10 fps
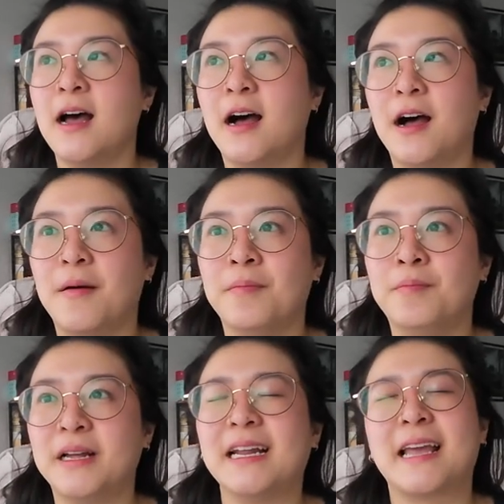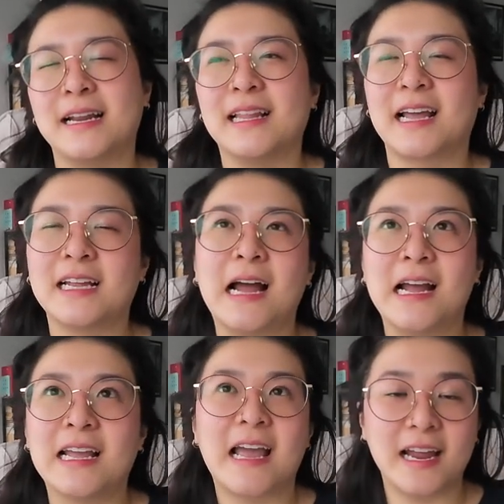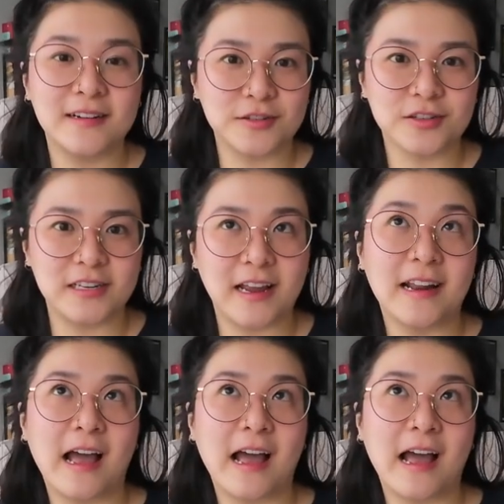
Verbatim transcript: um but again like i i can understand